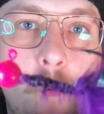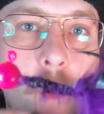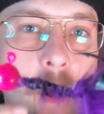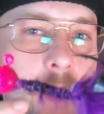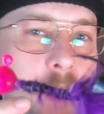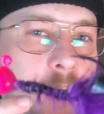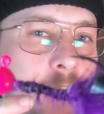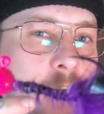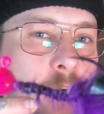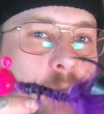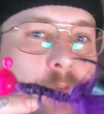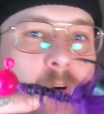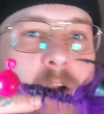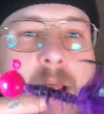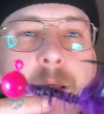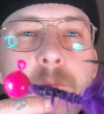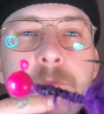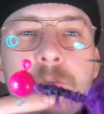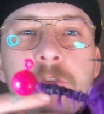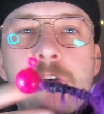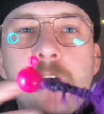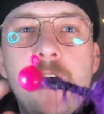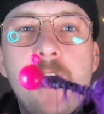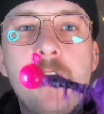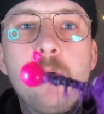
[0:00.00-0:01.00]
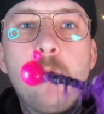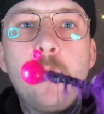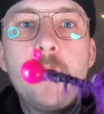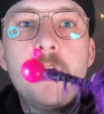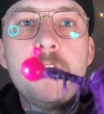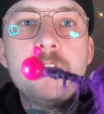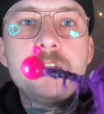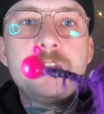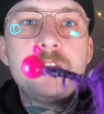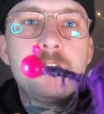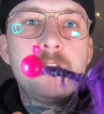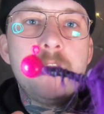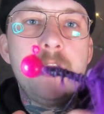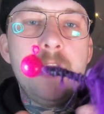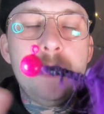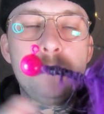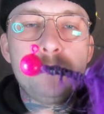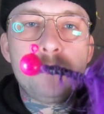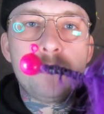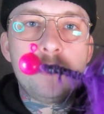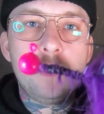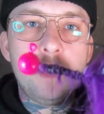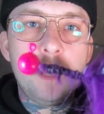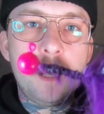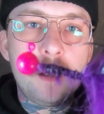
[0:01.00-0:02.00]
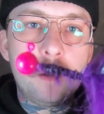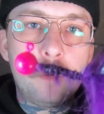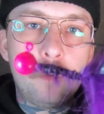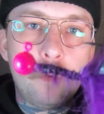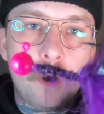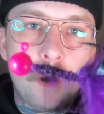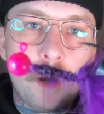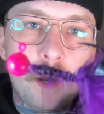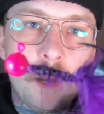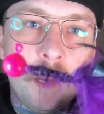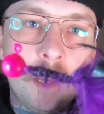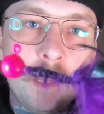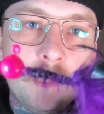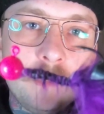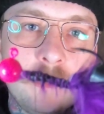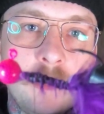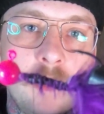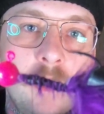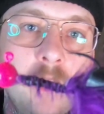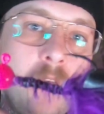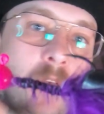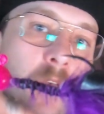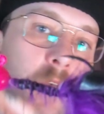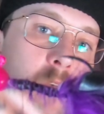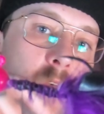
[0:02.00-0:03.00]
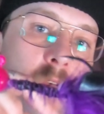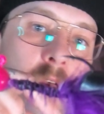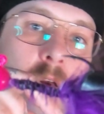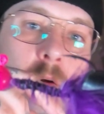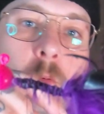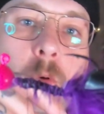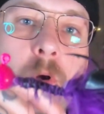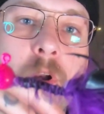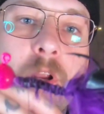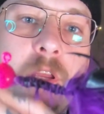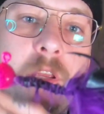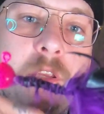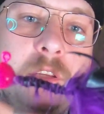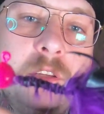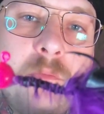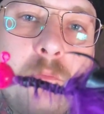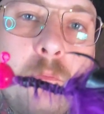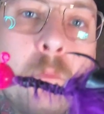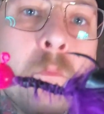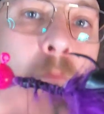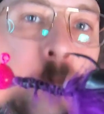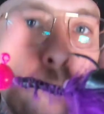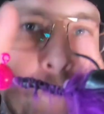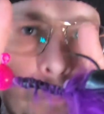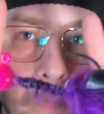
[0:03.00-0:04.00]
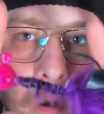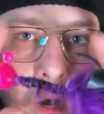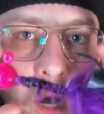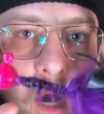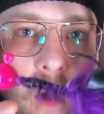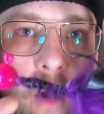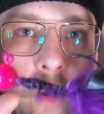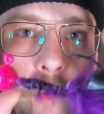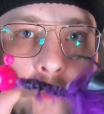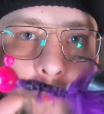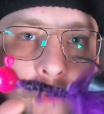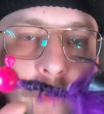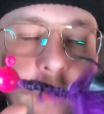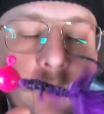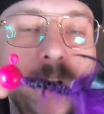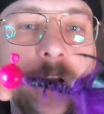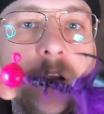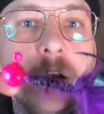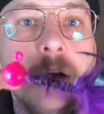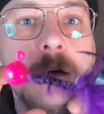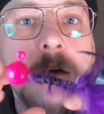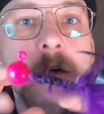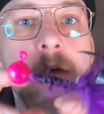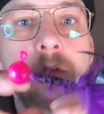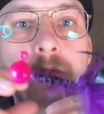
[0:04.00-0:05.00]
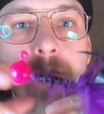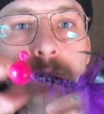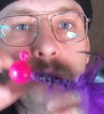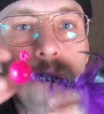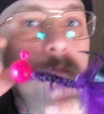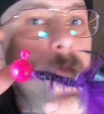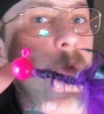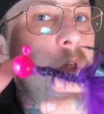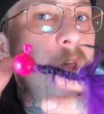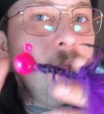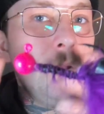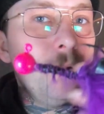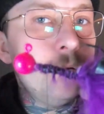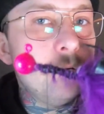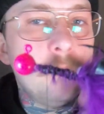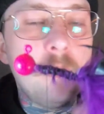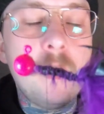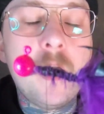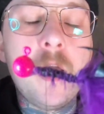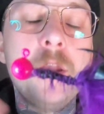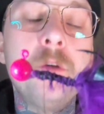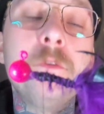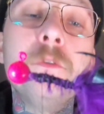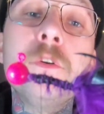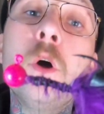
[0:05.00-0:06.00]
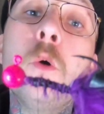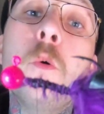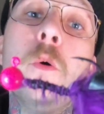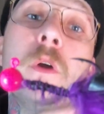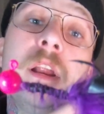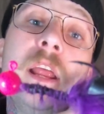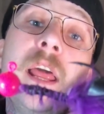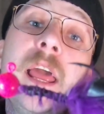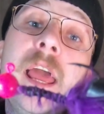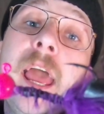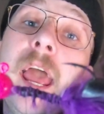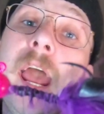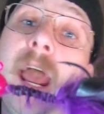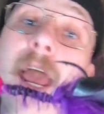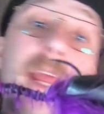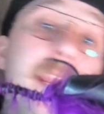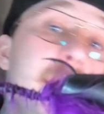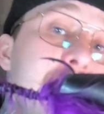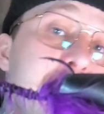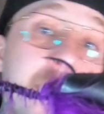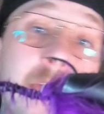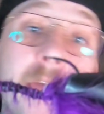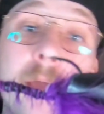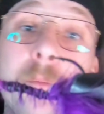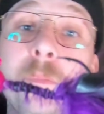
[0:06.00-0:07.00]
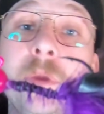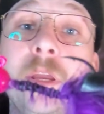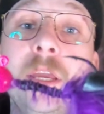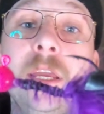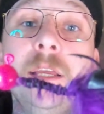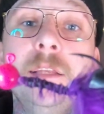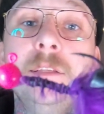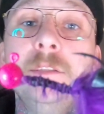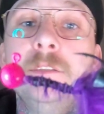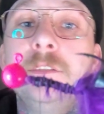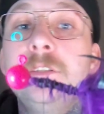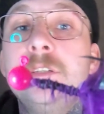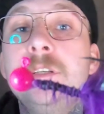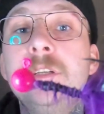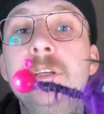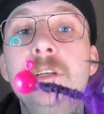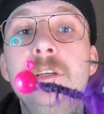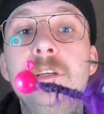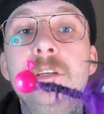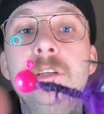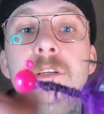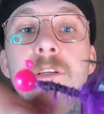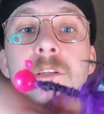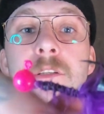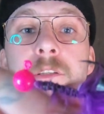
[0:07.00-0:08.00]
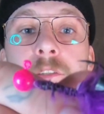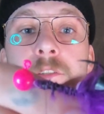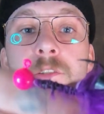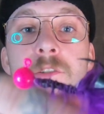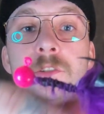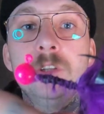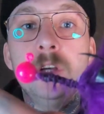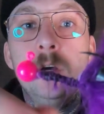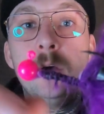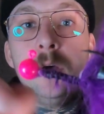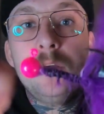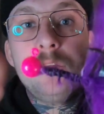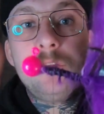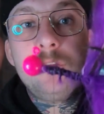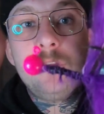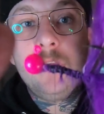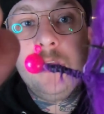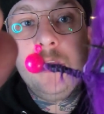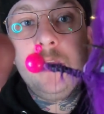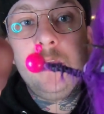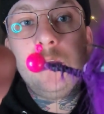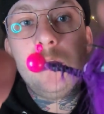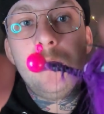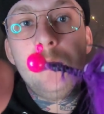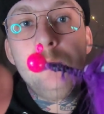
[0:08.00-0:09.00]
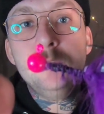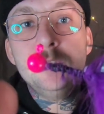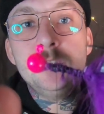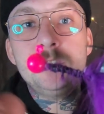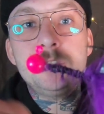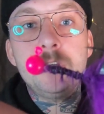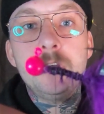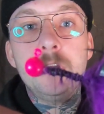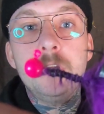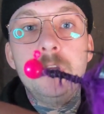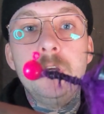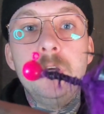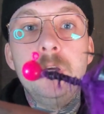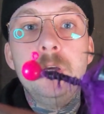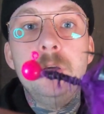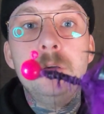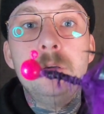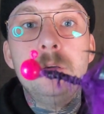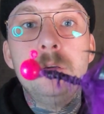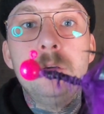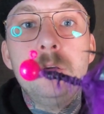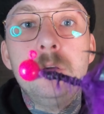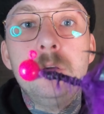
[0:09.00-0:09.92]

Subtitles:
wanting to wrap clockwise or counterclockwise when he's palmering it. I don't know what any of that means, so I think I'm just gonna